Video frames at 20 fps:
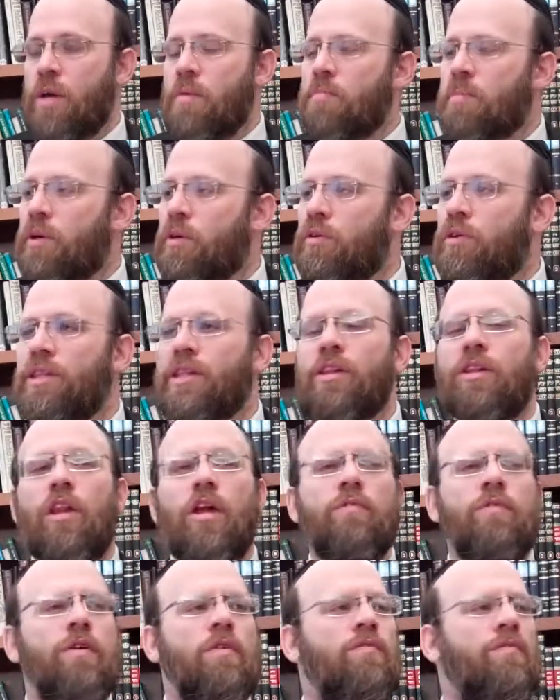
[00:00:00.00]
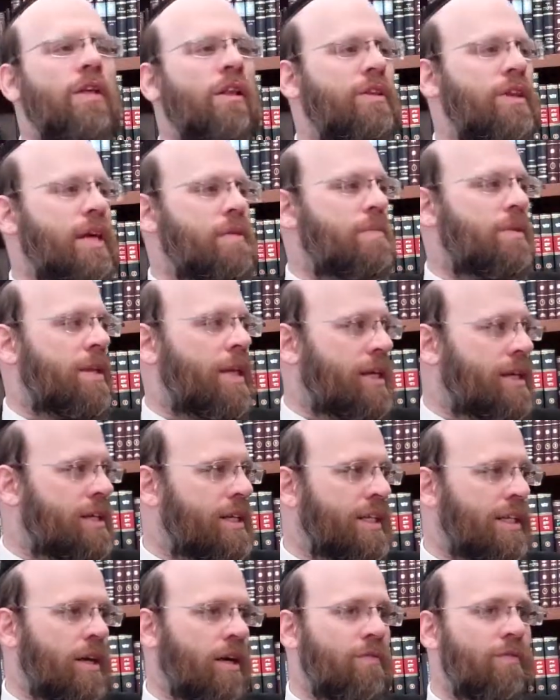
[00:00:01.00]
Because love your fellow neighbor like
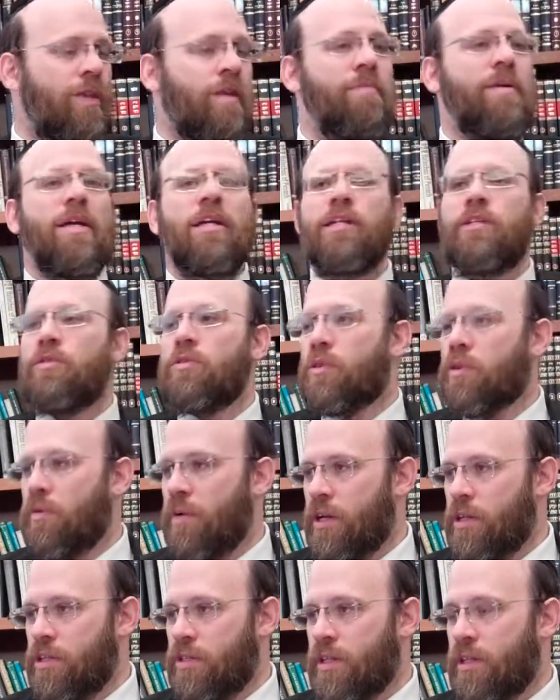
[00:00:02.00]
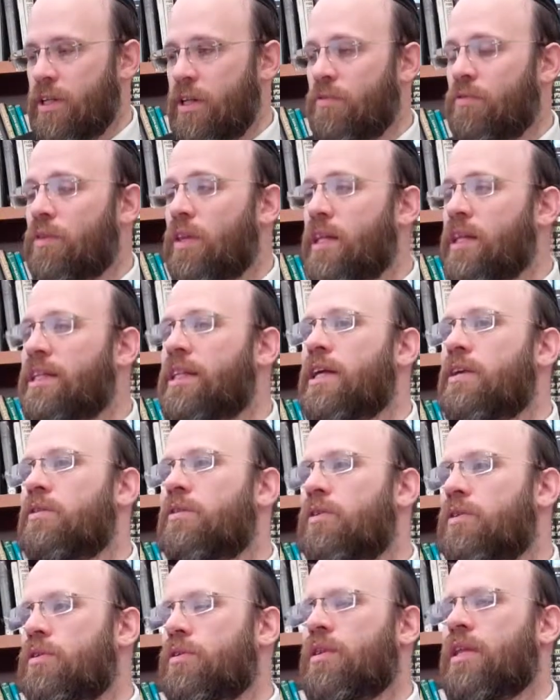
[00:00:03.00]
yourself. Let me ask you a question. If let's say
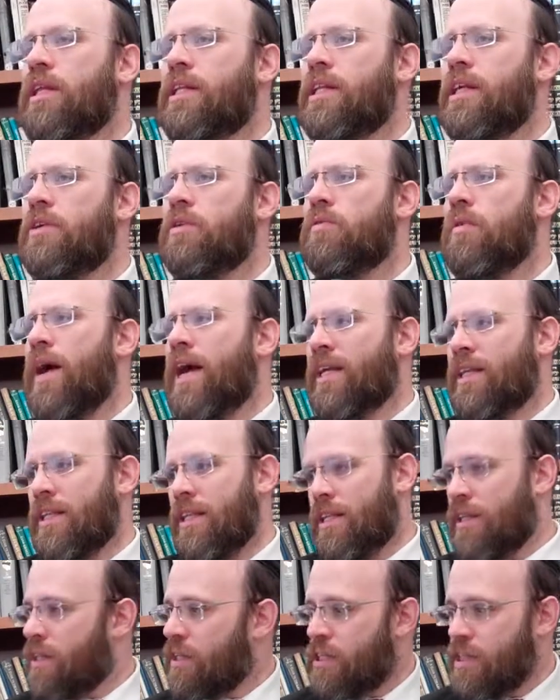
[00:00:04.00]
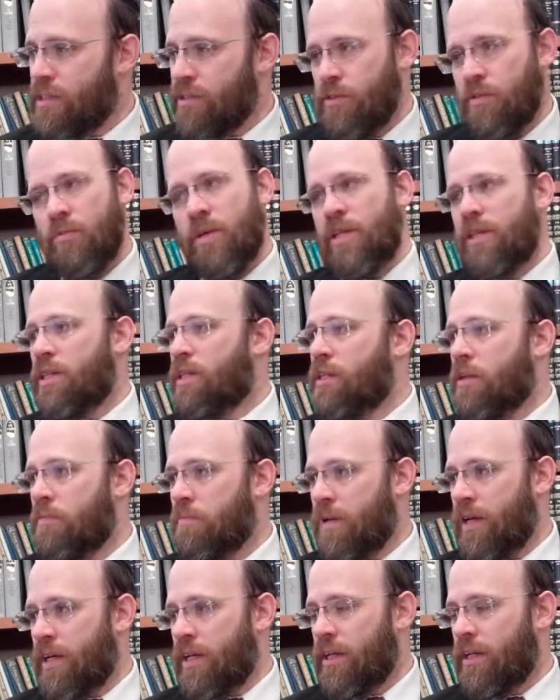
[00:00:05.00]
you acted in a certain way to
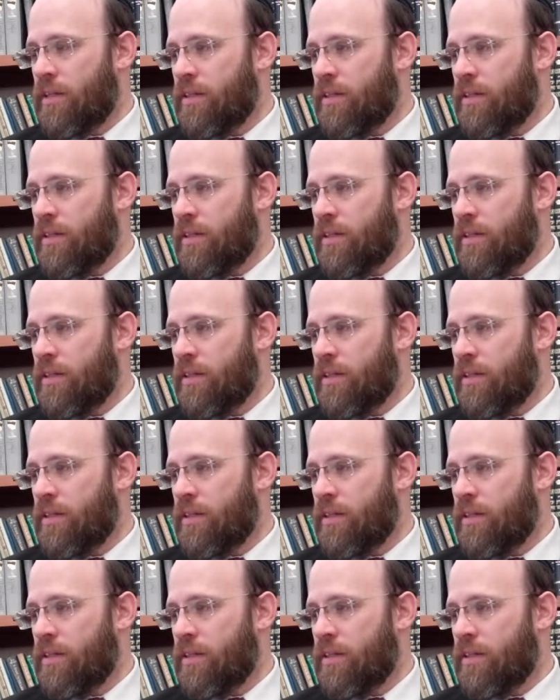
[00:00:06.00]
somebody,